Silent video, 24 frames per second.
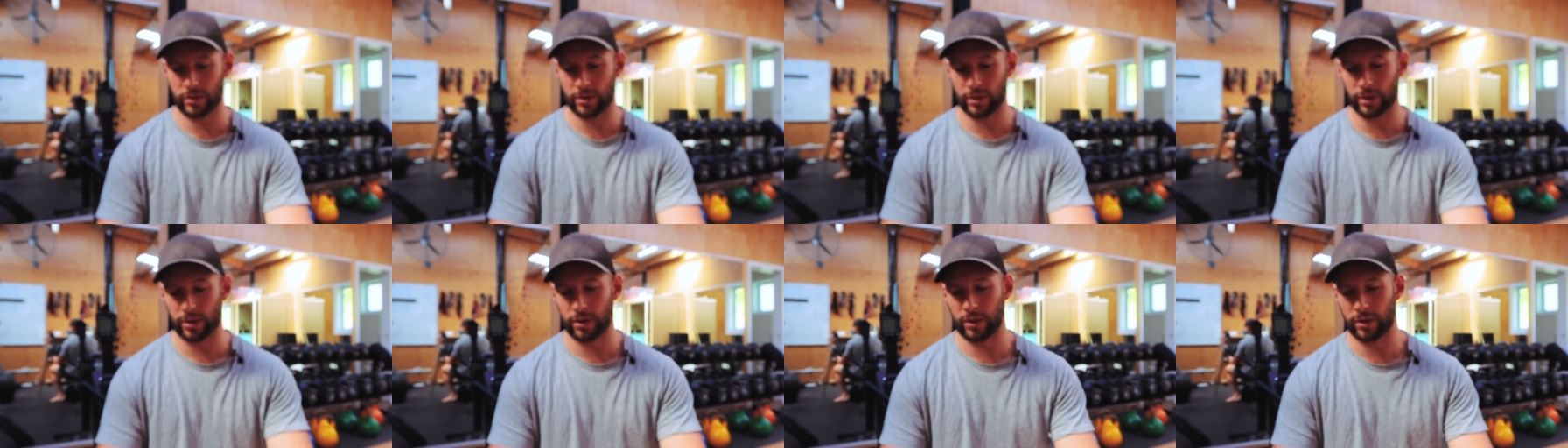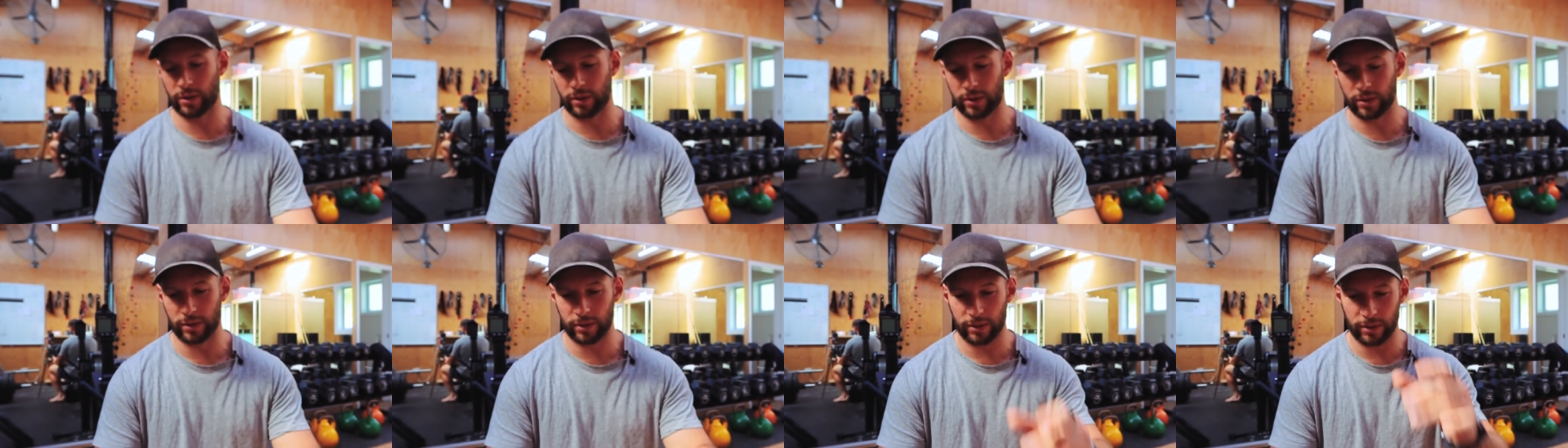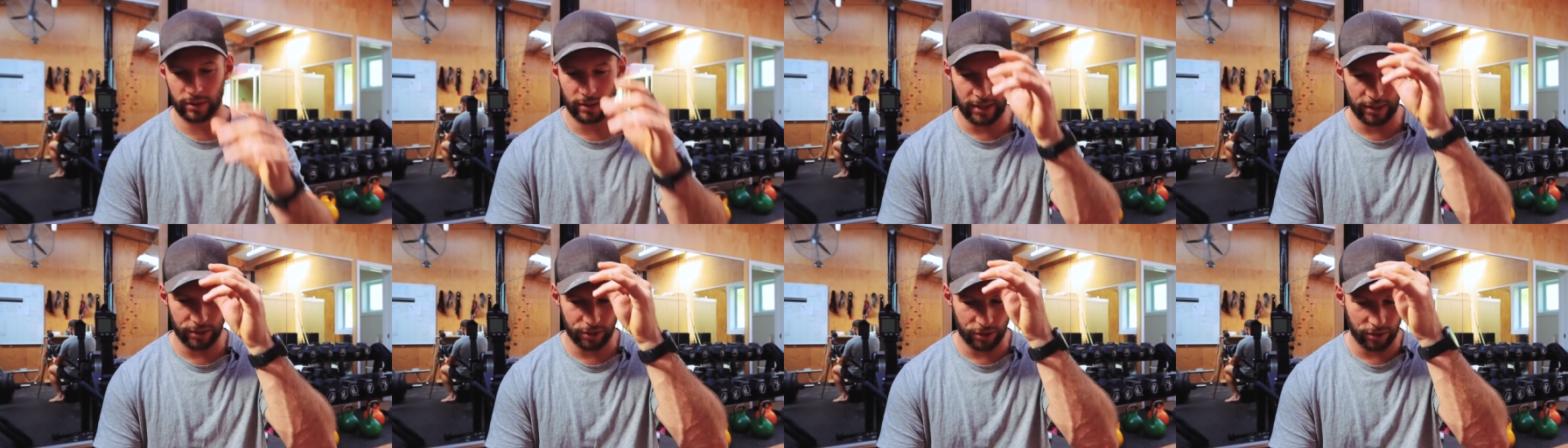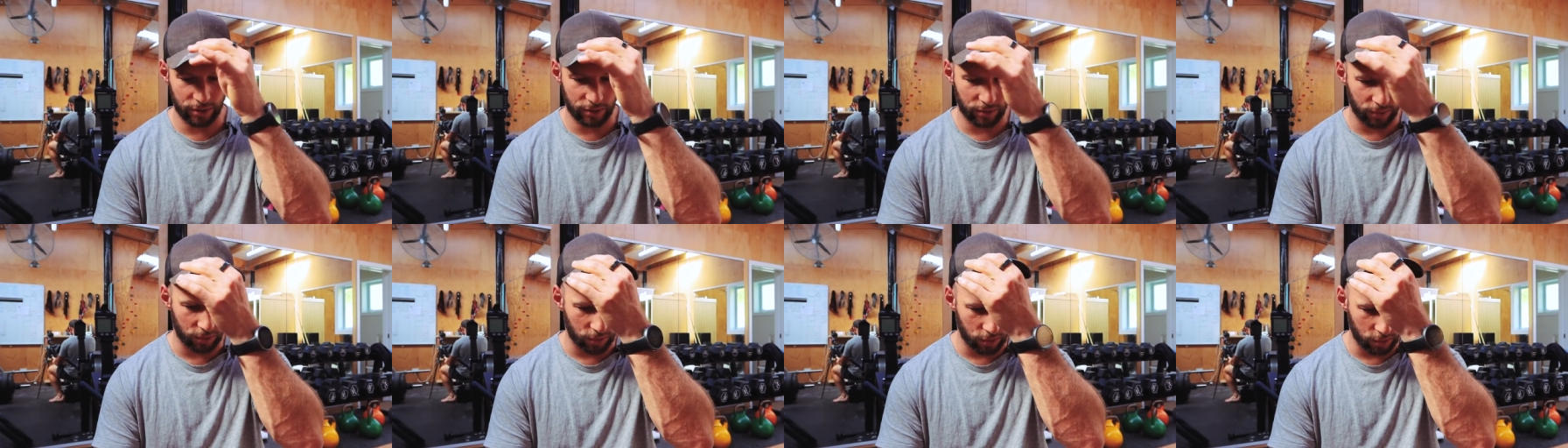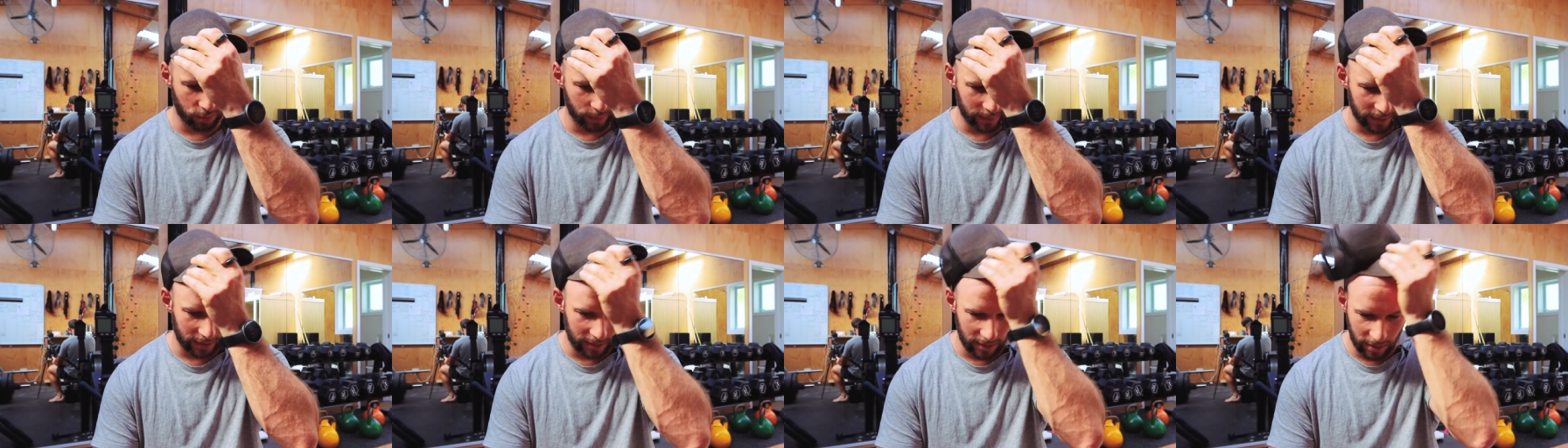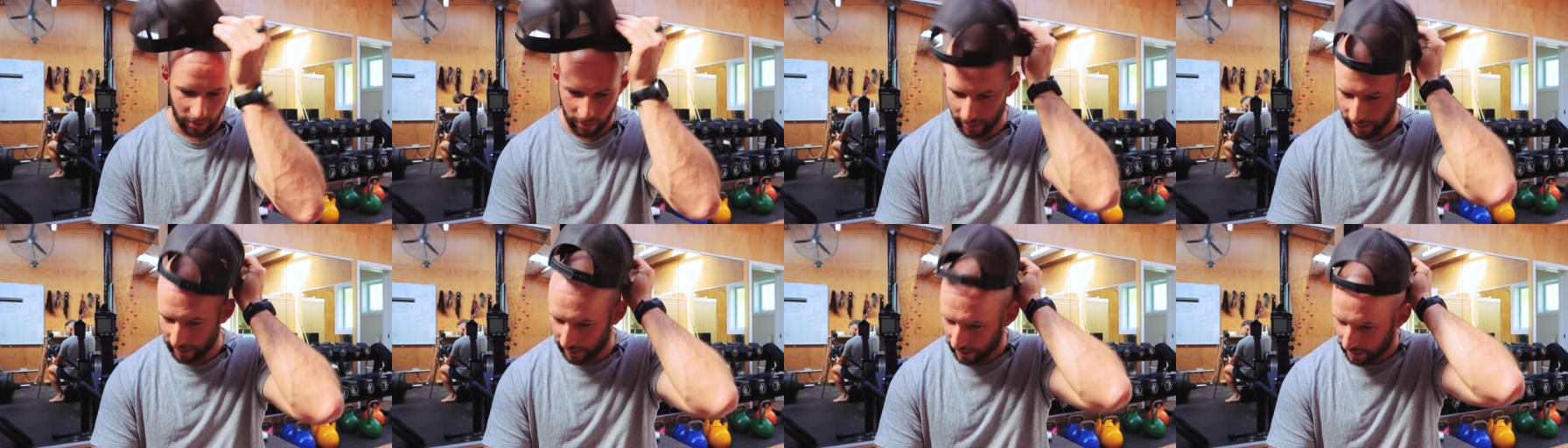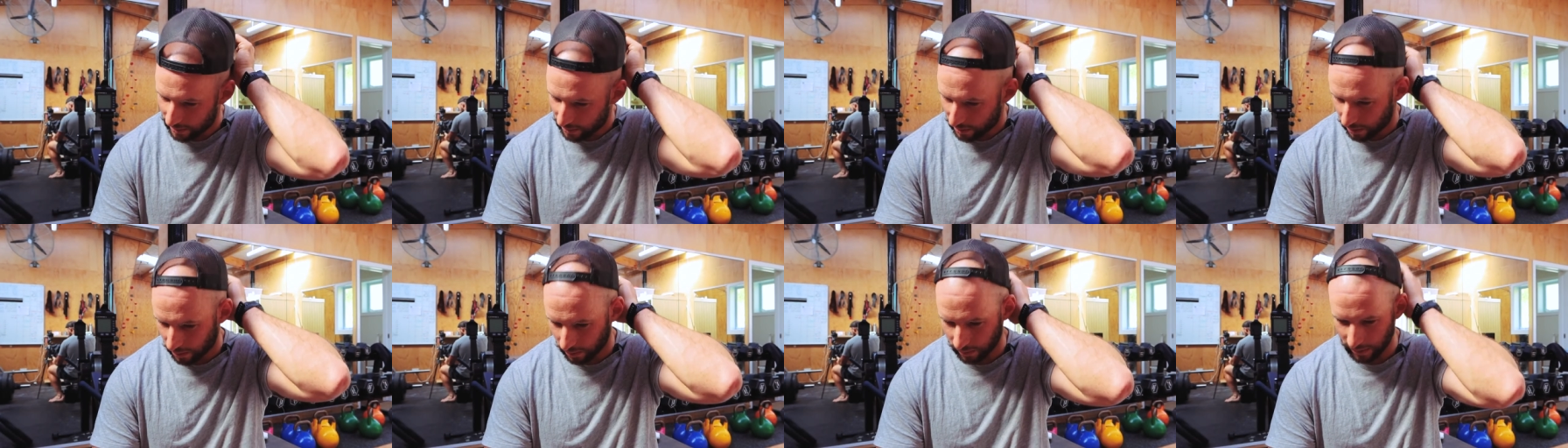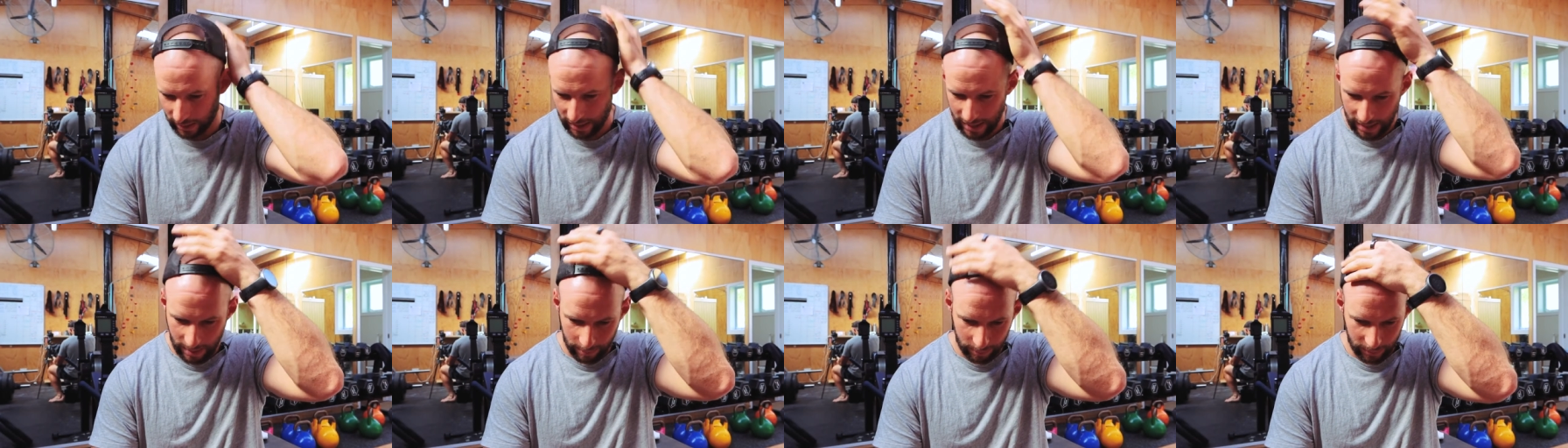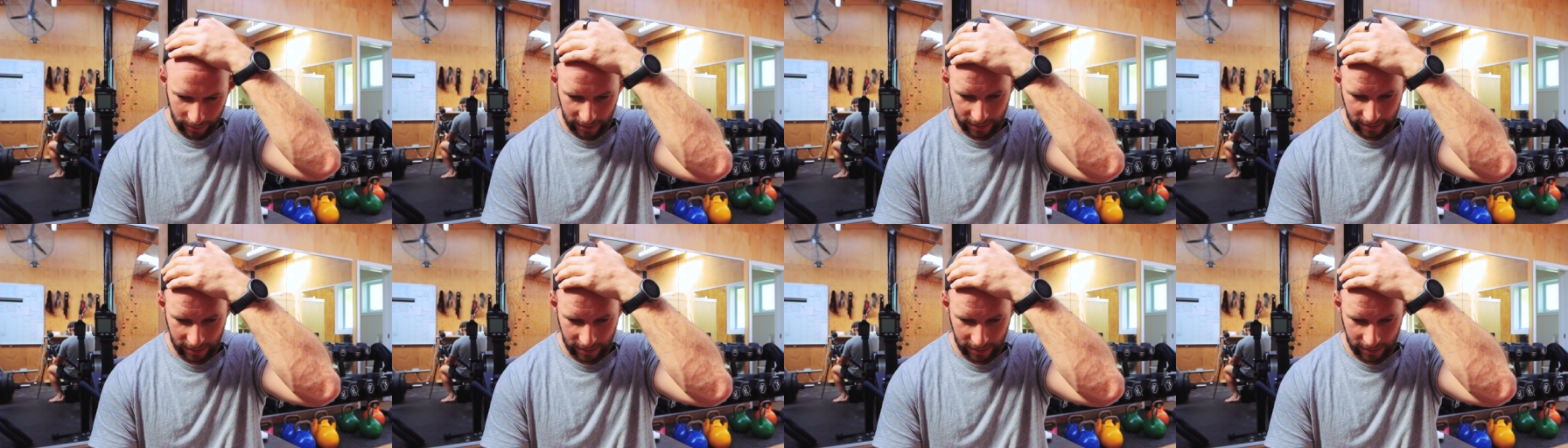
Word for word: so that should all be going into an app